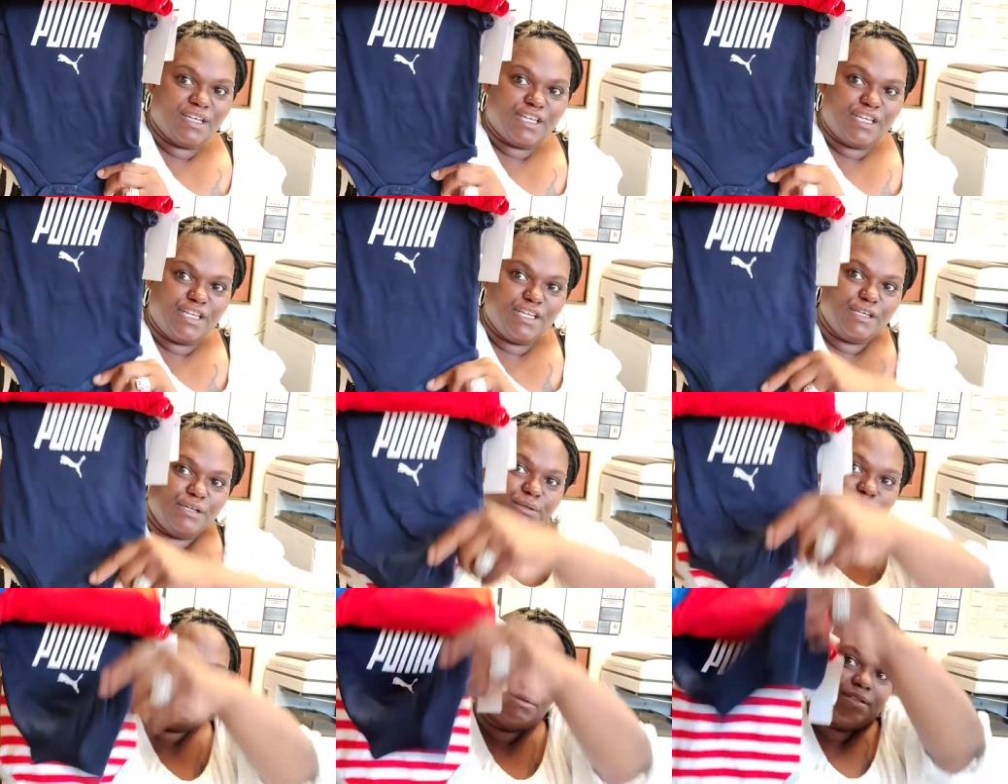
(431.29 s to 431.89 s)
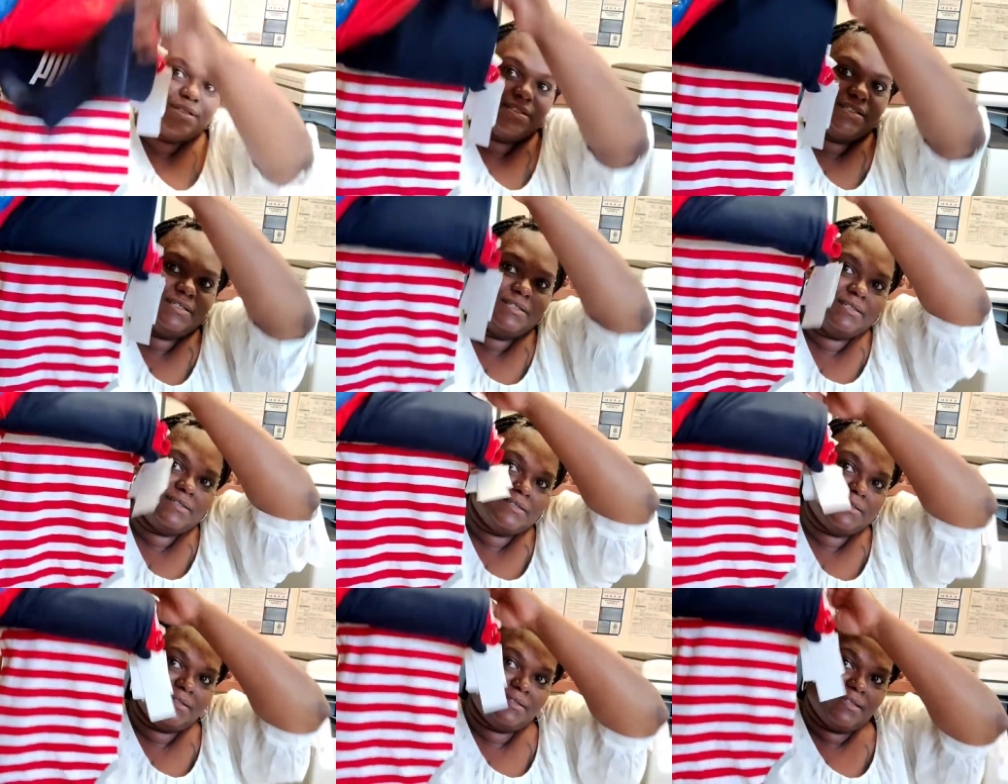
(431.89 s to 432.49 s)
Cute.
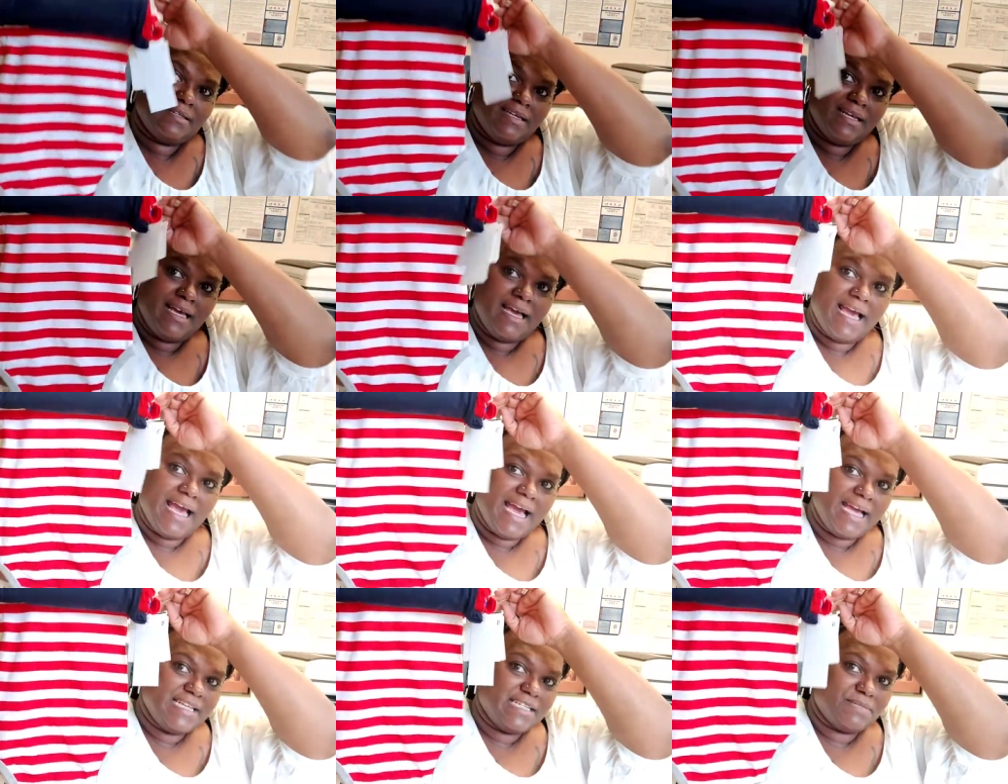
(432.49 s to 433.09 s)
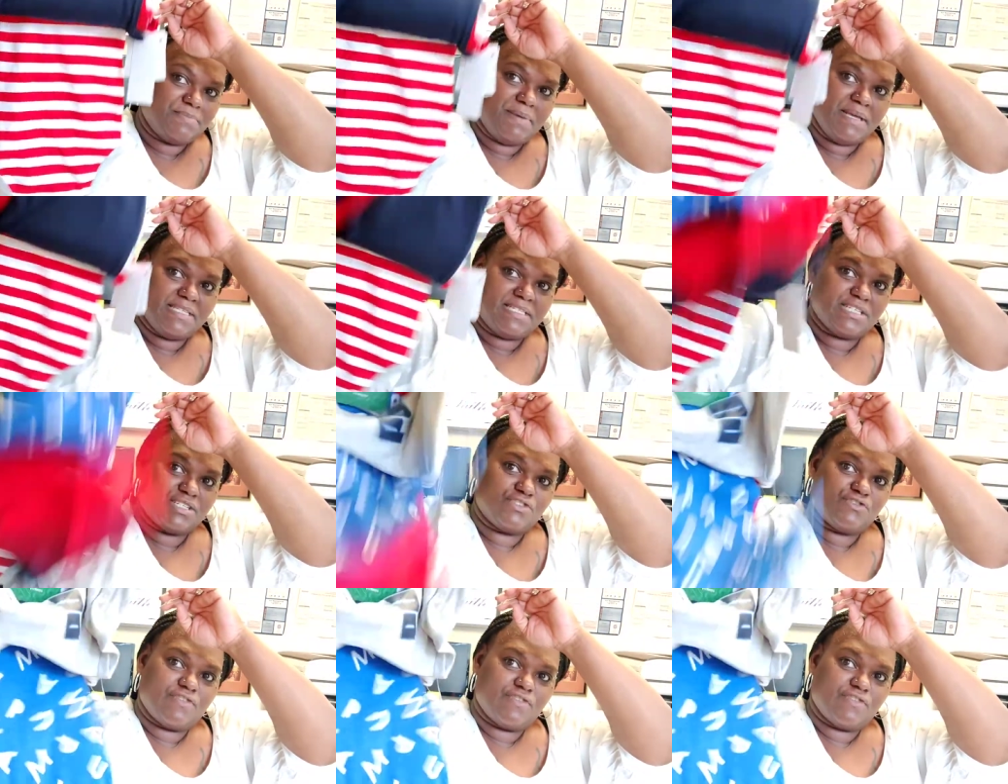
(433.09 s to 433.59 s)
And just basic